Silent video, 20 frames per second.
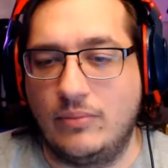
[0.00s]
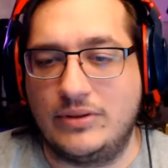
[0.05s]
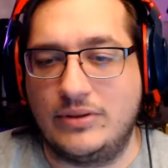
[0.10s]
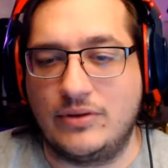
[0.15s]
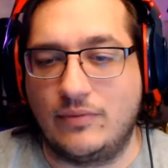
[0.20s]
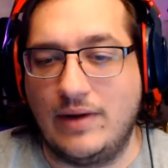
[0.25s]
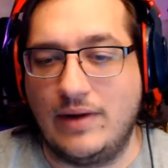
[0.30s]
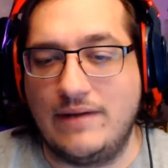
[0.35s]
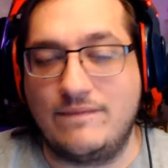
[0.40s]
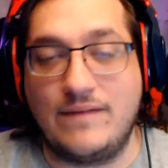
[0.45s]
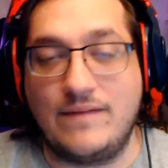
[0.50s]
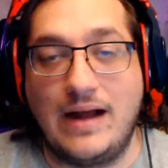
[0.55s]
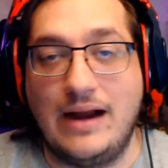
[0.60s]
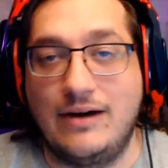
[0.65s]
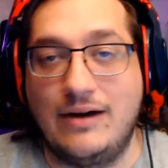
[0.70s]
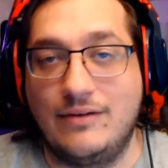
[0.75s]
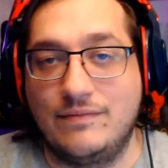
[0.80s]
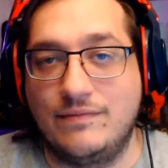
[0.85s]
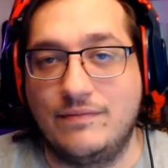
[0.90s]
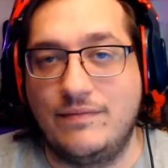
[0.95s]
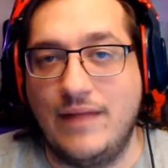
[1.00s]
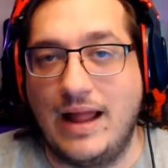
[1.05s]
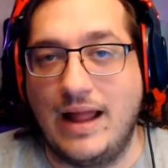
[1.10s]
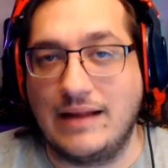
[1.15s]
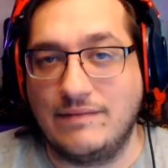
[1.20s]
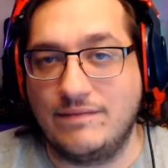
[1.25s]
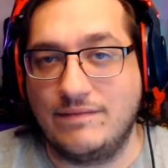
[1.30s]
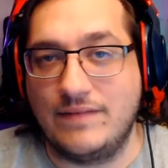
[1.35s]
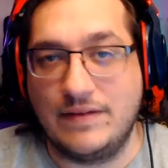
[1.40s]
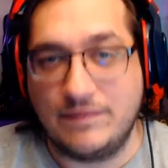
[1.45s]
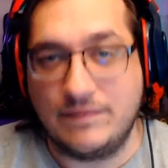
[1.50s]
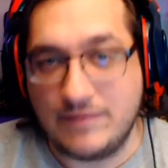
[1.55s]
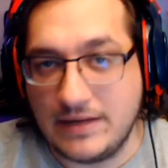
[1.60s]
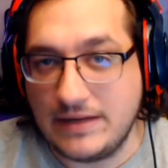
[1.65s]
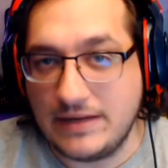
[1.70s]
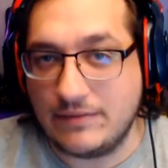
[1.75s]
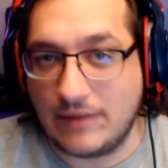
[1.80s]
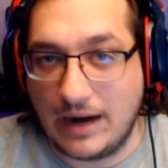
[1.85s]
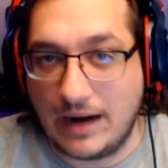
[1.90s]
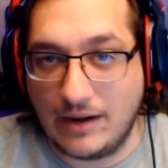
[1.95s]
with the rate fire of
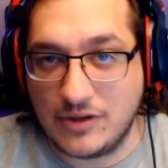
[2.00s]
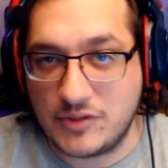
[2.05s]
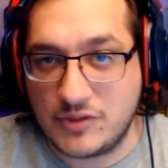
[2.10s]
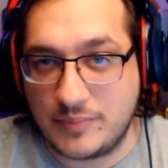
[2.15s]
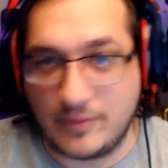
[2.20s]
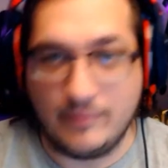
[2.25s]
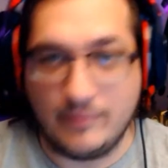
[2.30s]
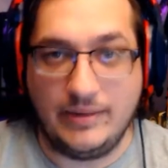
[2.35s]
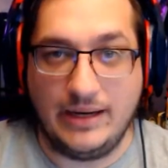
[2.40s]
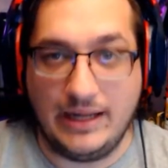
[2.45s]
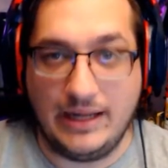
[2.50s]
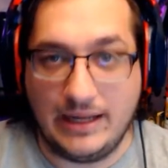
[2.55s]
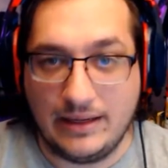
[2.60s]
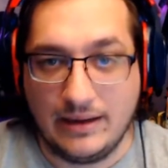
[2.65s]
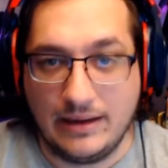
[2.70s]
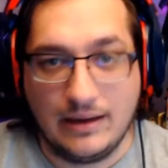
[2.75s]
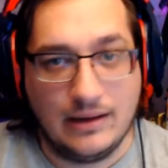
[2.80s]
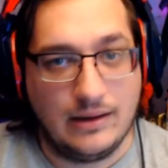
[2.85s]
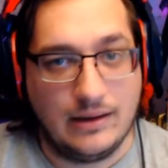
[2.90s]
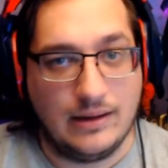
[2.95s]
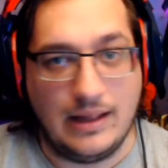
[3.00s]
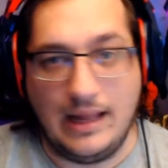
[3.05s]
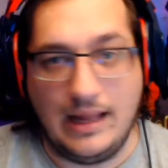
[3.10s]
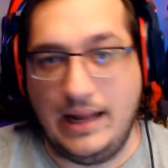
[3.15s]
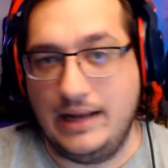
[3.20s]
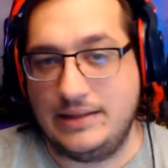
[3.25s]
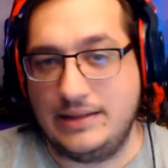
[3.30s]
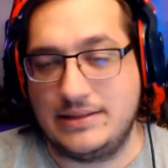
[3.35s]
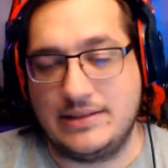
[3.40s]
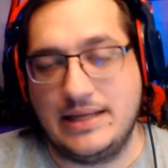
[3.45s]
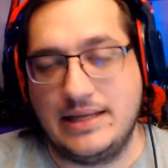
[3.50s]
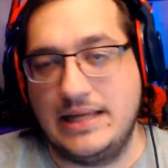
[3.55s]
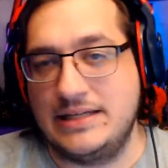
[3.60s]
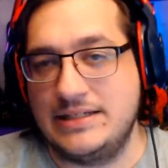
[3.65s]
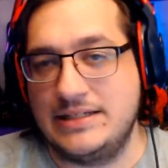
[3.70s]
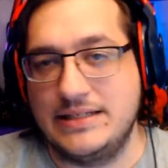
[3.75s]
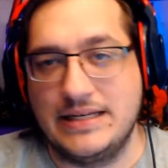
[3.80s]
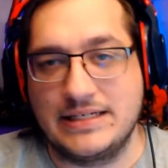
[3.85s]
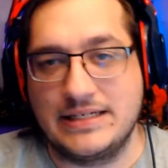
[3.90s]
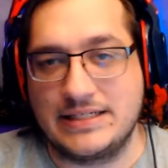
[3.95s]
950 rounds per minute, it,
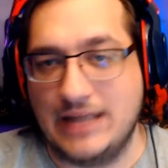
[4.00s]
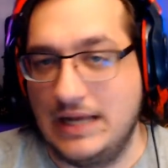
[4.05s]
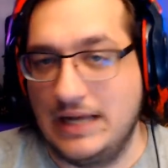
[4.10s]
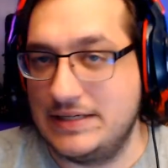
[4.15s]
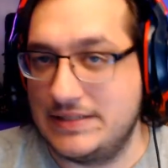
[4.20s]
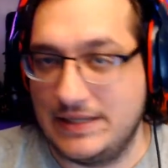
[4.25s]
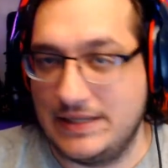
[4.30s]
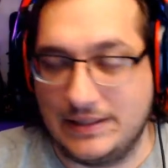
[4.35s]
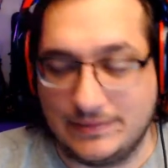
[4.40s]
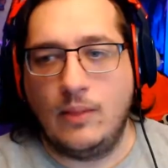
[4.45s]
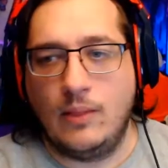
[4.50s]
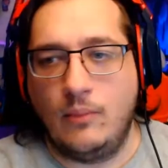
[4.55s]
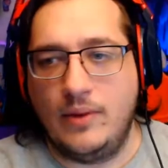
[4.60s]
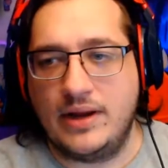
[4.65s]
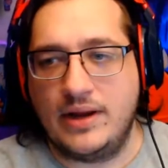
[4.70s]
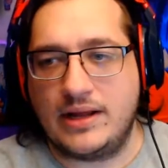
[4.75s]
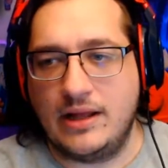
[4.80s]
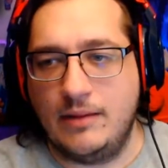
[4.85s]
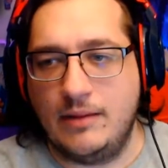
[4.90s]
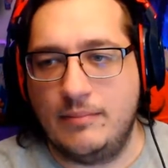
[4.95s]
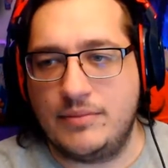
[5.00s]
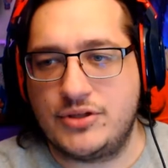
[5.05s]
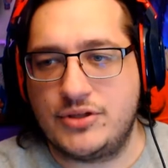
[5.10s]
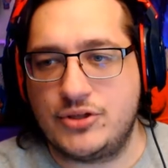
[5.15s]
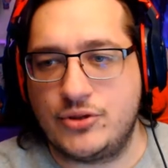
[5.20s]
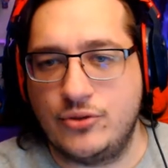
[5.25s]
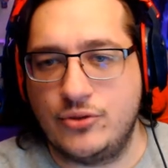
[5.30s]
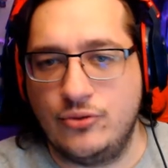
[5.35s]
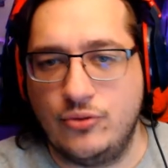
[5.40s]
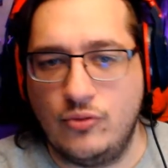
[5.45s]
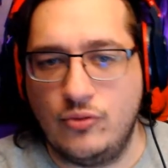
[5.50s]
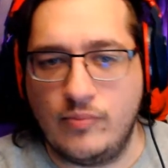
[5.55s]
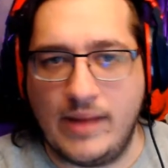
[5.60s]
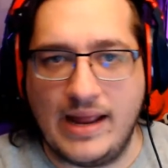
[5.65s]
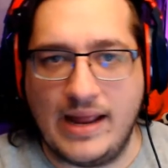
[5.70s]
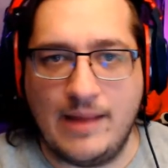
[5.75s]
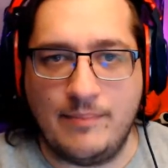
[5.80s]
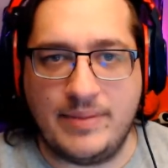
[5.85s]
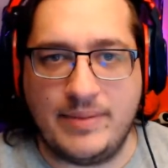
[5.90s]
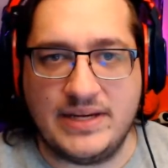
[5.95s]
it's disgusting. When it comes to my
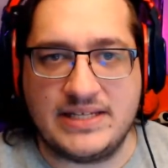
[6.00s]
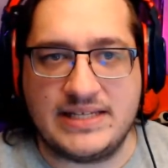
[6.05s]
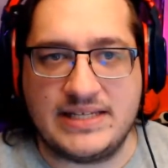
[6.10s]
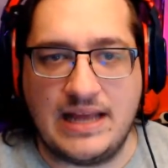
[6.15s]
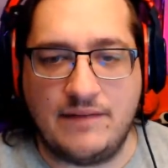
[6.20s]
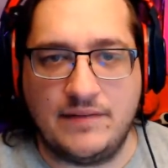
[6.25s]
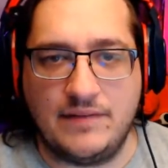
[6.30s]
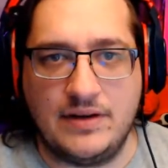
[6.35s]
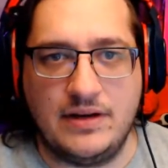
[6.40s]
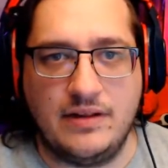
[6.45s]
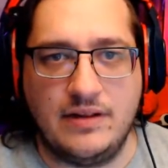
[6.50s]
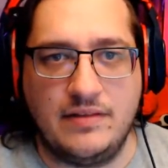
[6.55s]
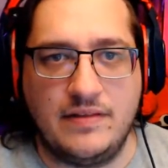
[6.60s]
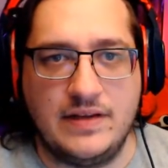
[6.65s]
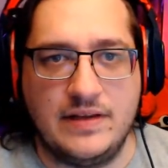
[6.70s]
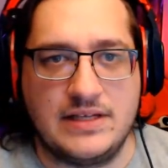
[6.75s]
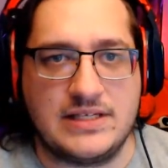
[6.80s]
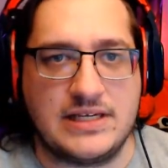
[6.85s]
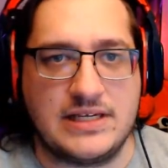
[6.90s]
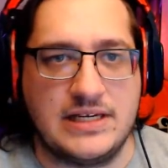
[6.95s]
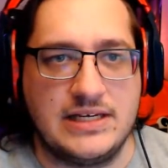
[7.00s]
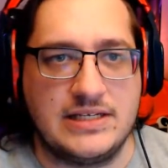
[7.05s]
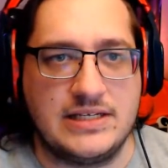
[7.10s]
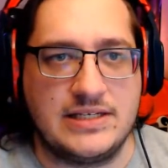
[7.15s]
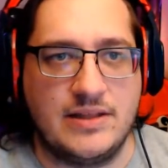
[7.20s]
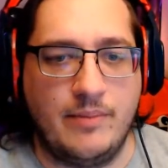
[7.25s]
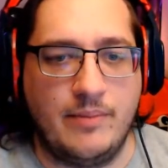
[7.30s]
MP7, this is the